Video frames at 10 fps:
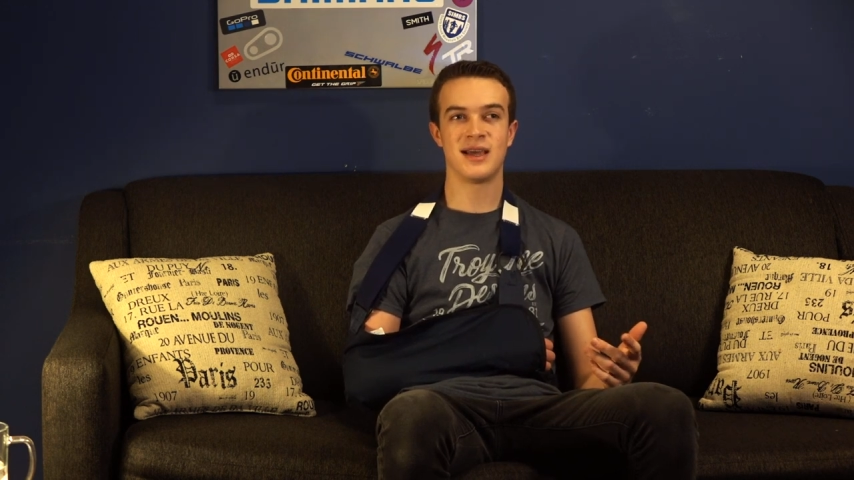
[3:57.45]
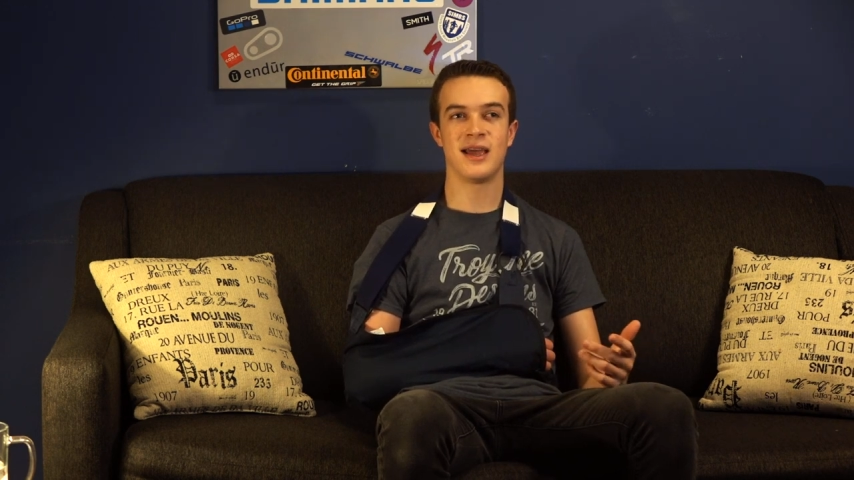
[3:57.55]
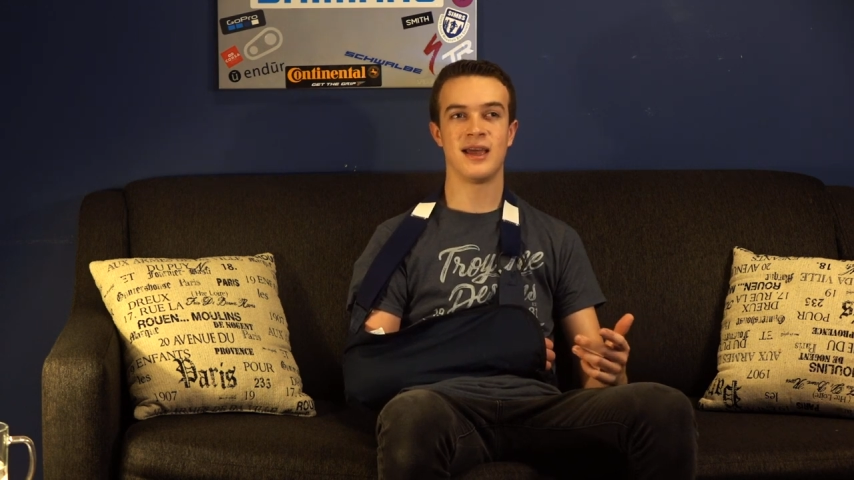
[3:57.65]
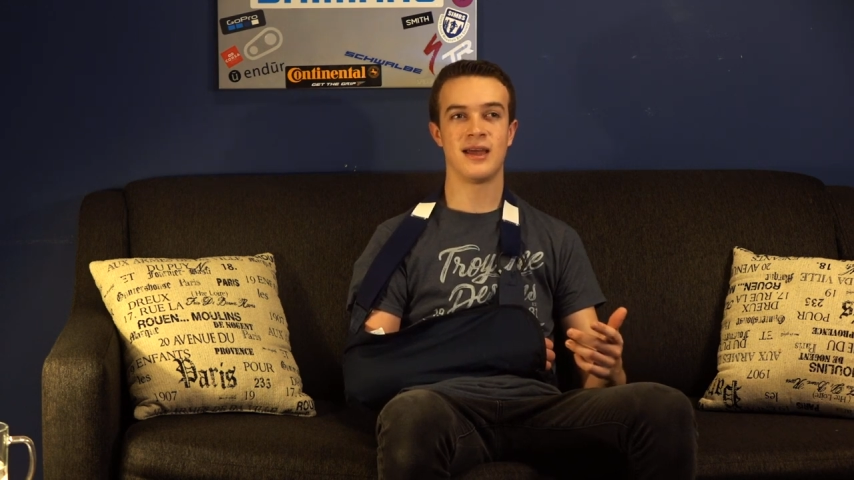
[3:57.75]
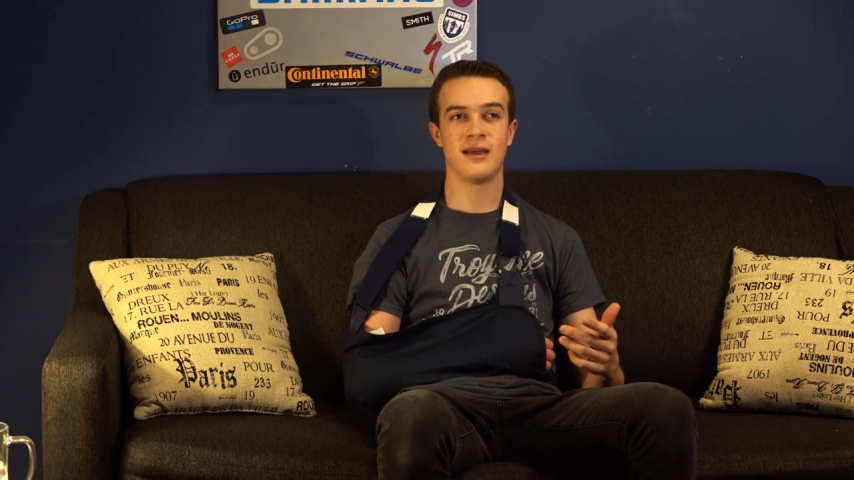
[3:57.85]

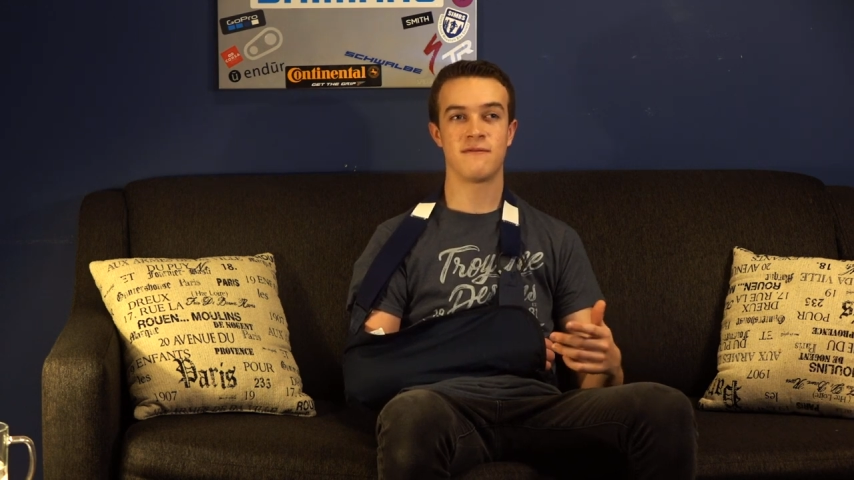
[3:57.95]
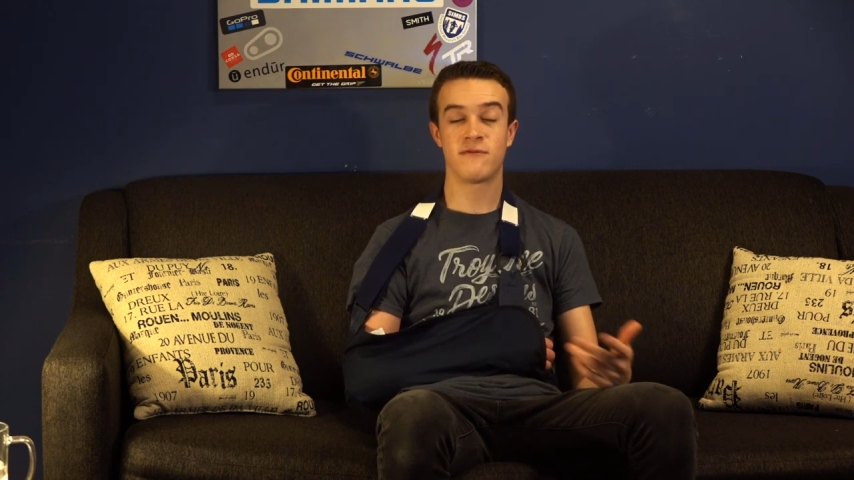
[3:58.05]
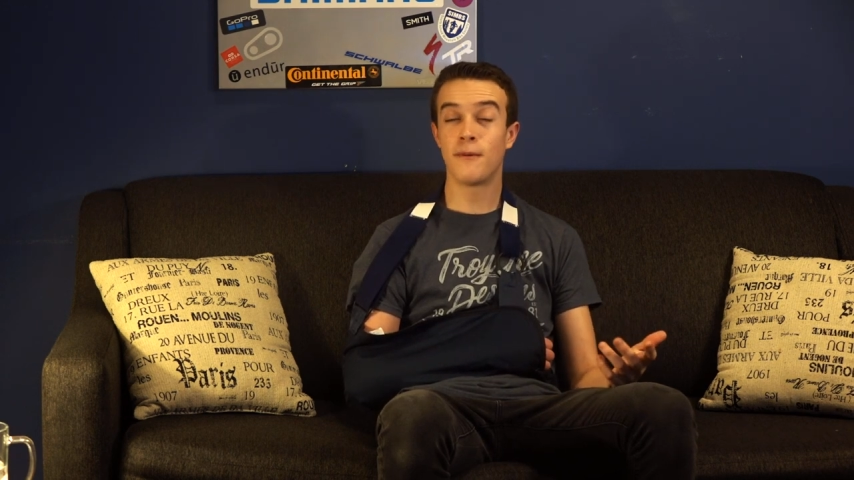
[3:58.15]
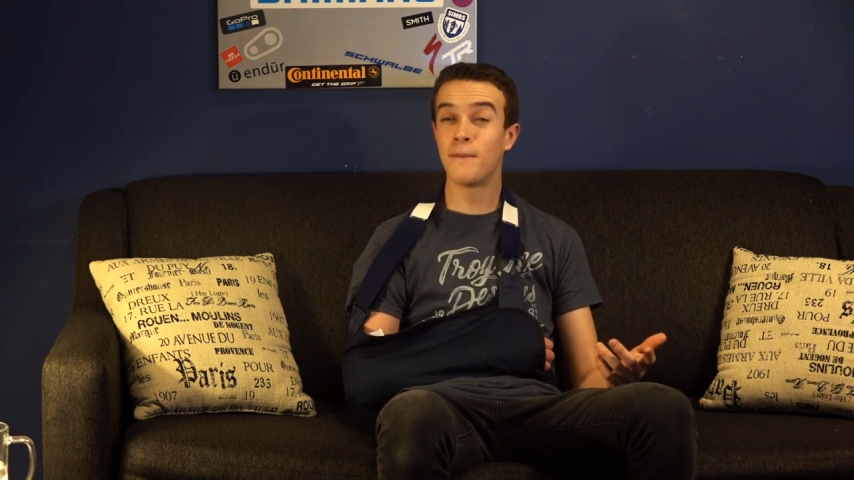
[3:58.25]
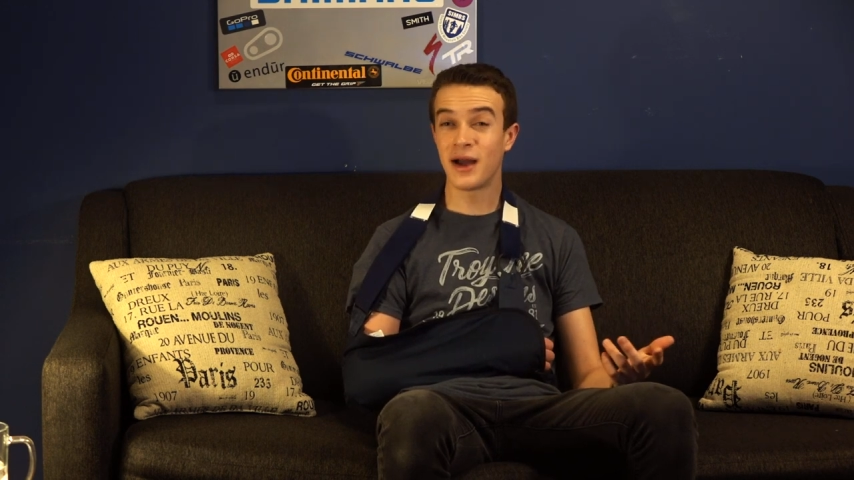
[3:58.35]
and
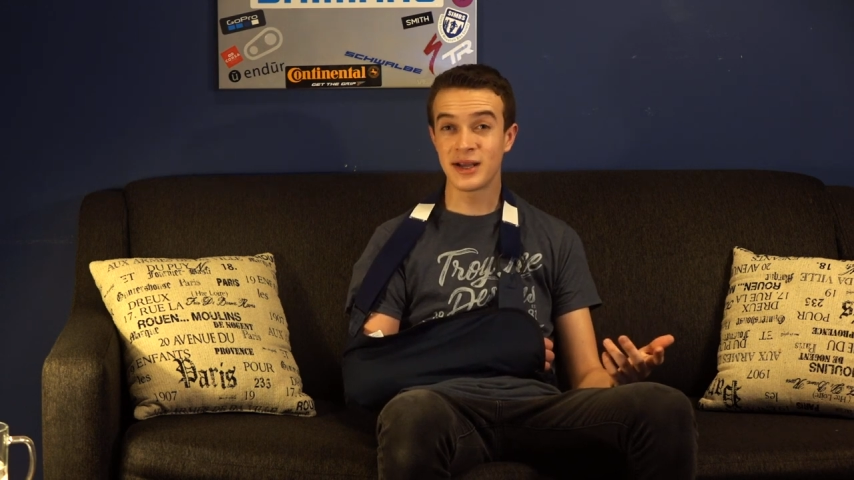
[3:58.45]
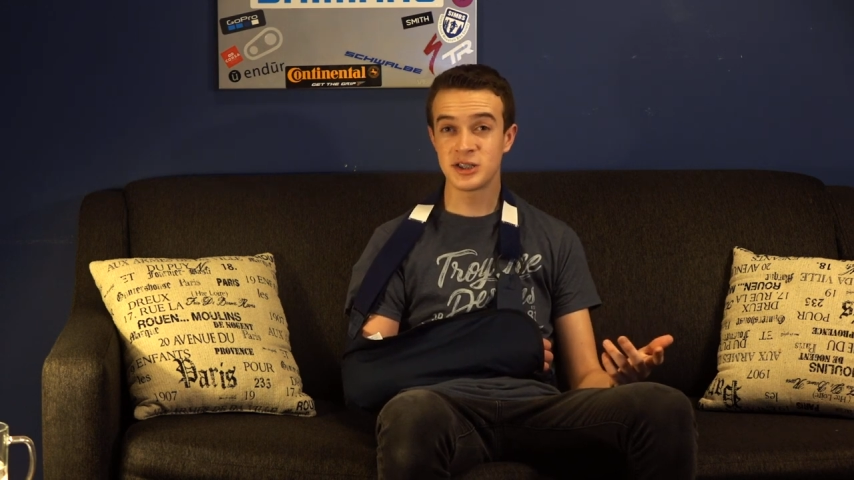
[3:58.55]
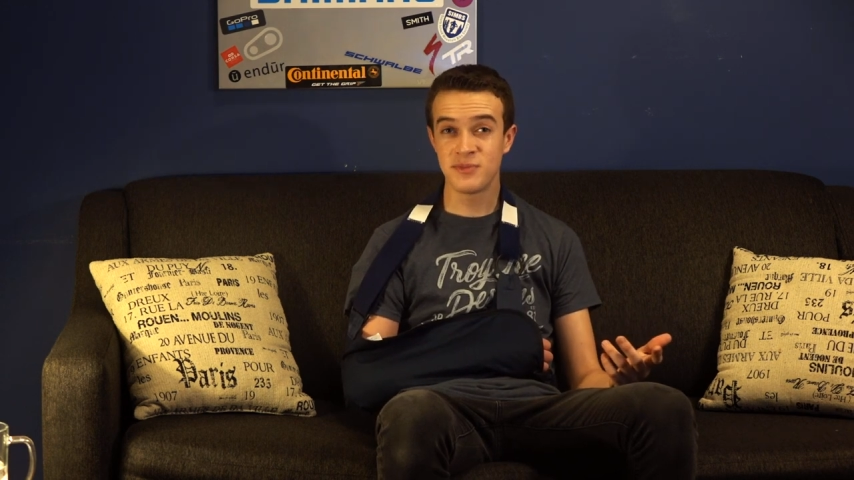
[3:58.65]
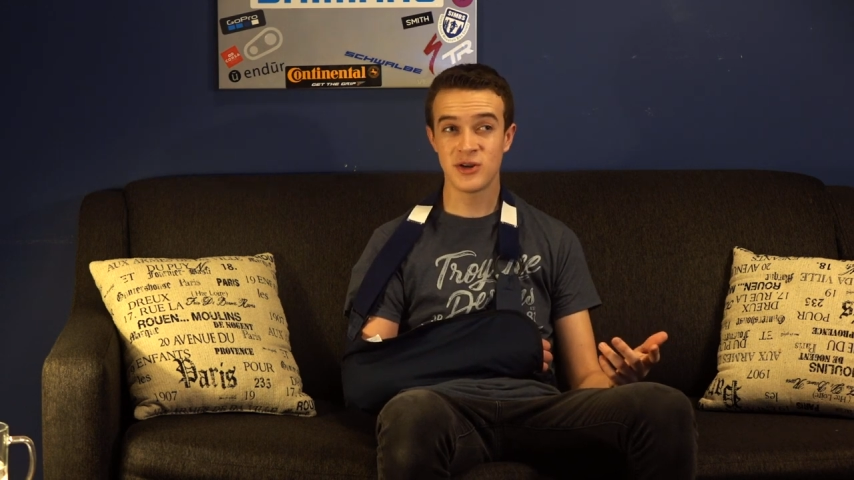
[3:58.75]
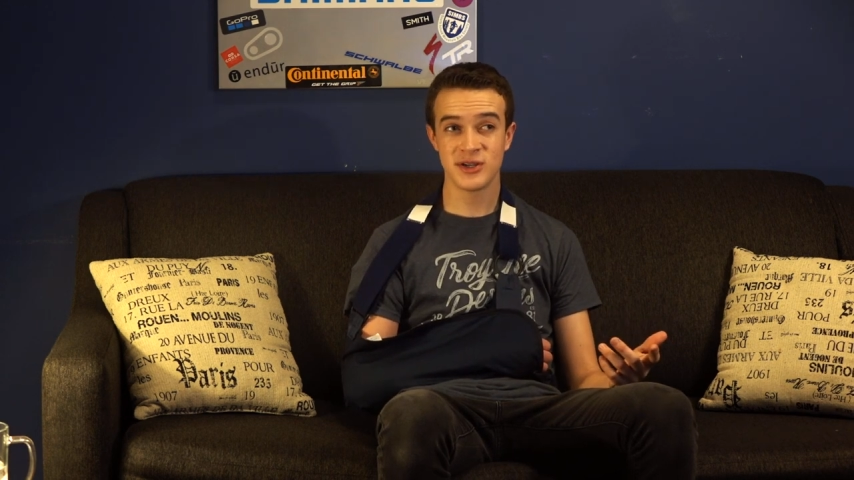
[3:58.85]
from my
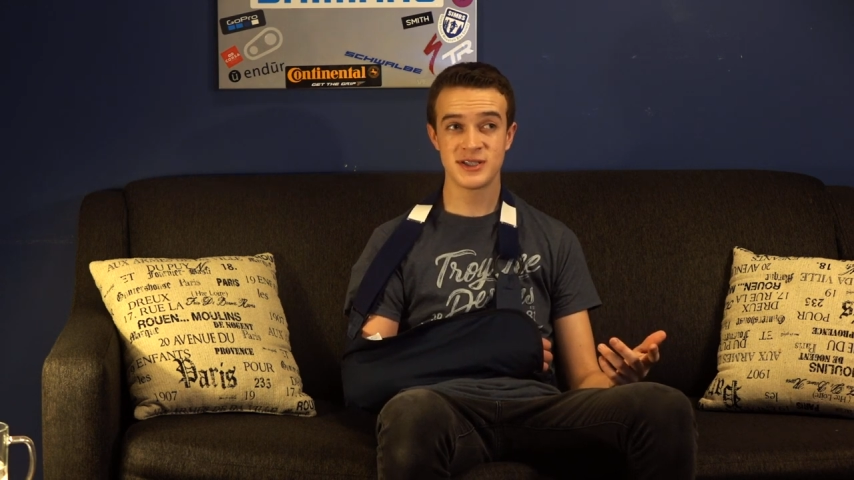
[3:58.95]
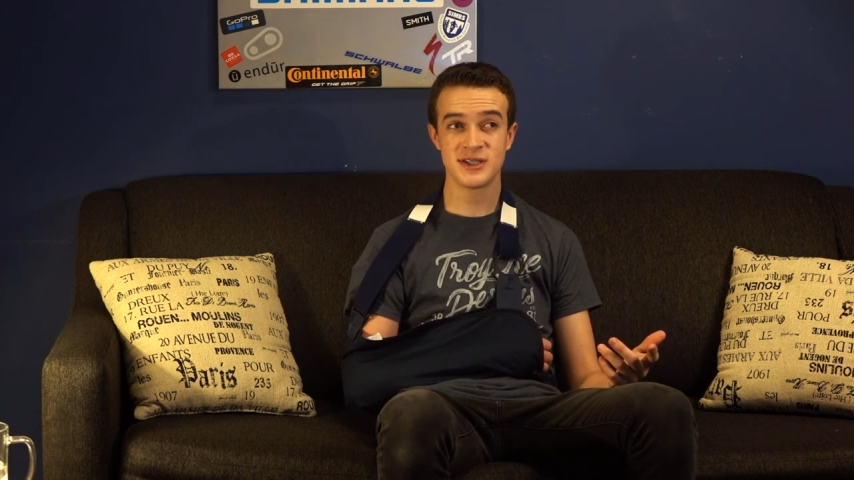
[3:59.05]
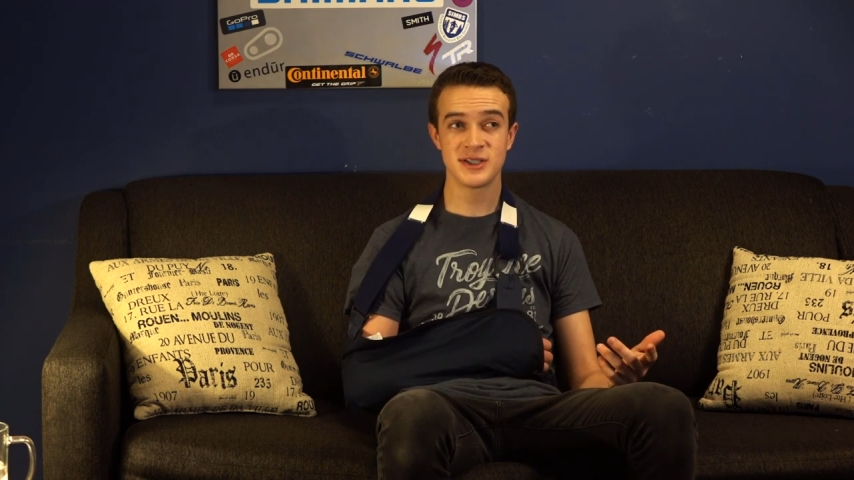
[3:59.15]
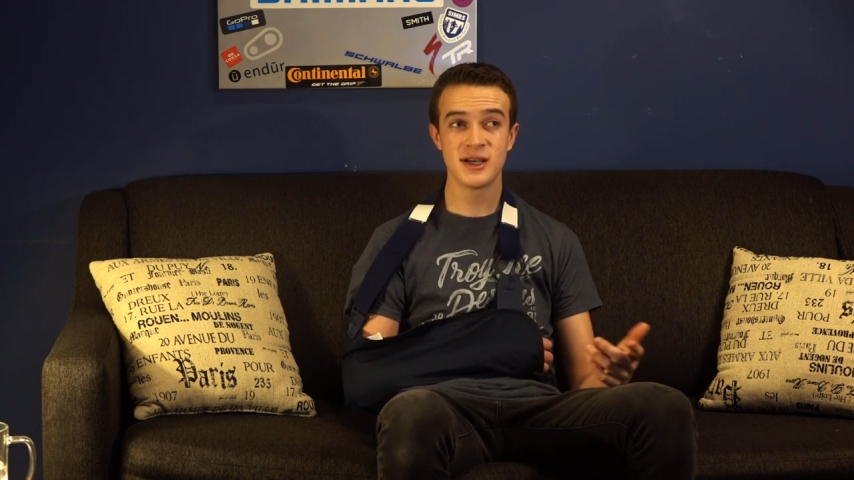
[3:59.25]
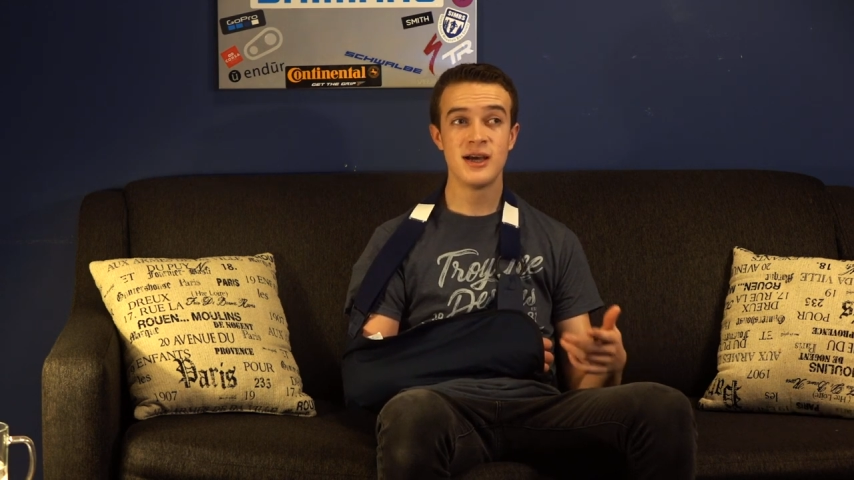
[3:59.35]

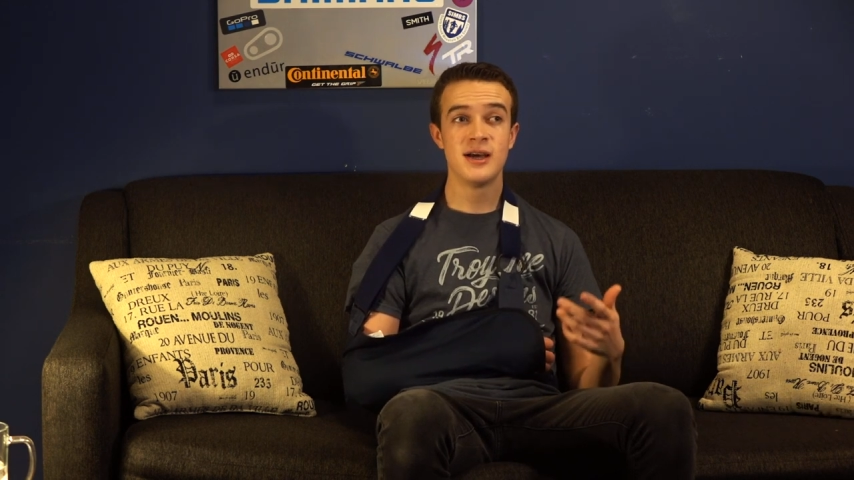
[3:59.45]
experiences.